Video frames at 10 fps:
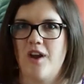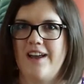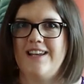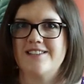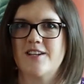
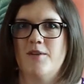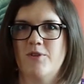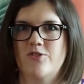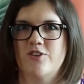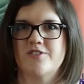likely to come
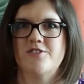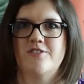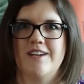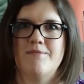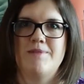across
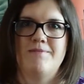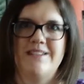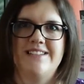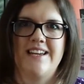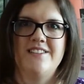during
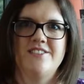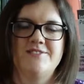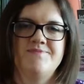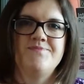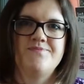implementation.